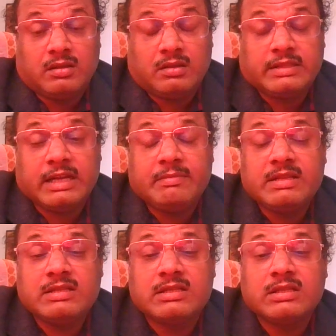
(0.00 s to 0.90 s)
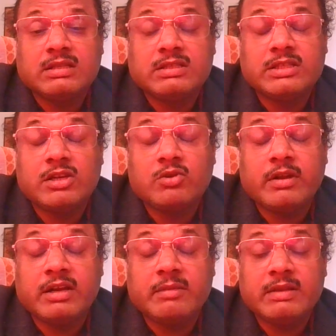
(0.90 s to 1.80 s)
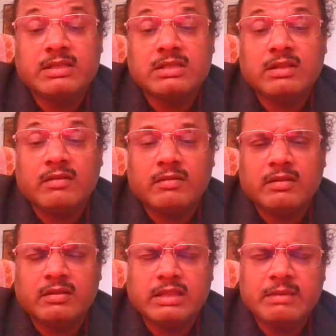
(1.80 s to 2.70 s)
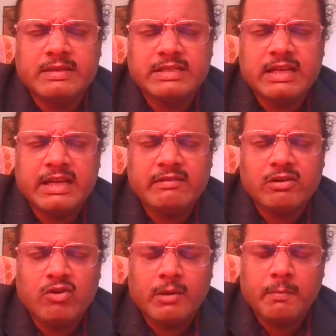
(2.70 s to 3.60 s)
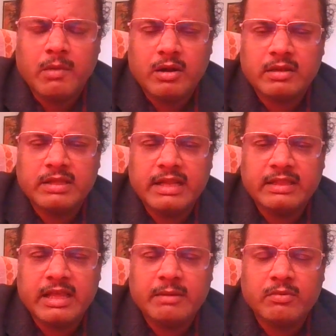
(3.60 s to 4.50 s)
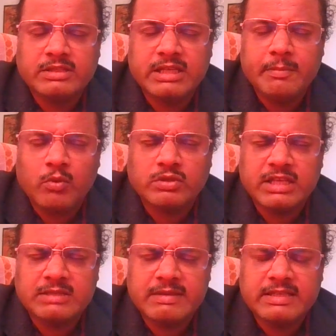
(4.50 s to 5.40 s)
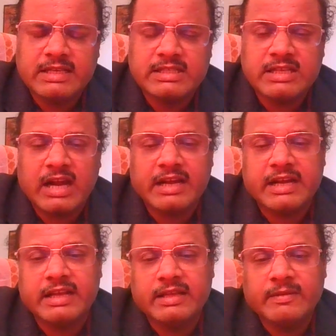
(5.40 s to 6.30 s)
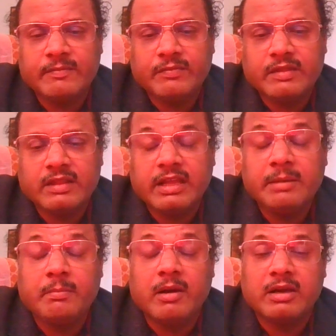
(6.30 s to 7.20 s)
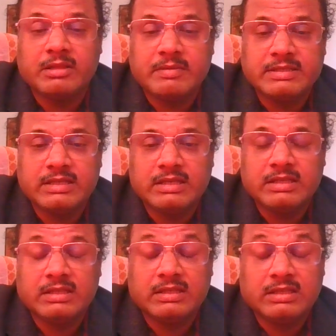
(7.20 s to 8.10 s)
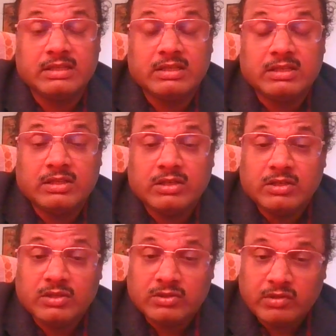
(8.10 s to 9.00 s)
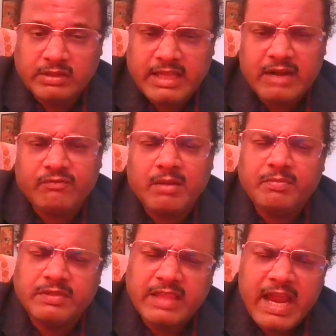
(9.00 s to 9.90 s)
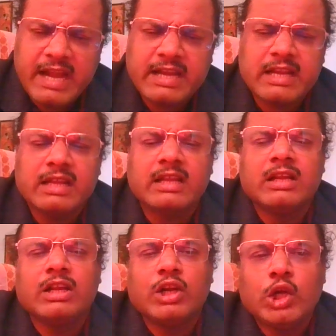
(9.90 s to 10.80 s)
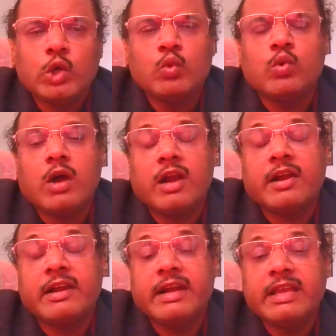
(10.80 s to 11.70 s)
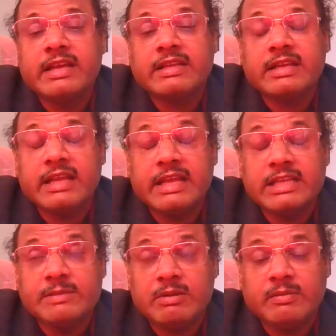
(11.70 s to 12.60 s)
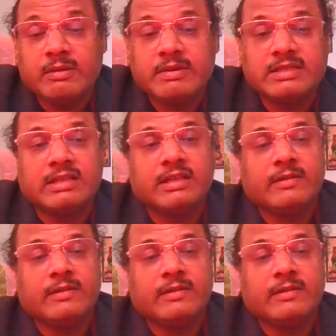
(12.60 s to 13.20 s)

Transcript: That means 0 to 100 means they basically never got birth and their basically process basically started in birth basically. So that from that to 100-year age people basically,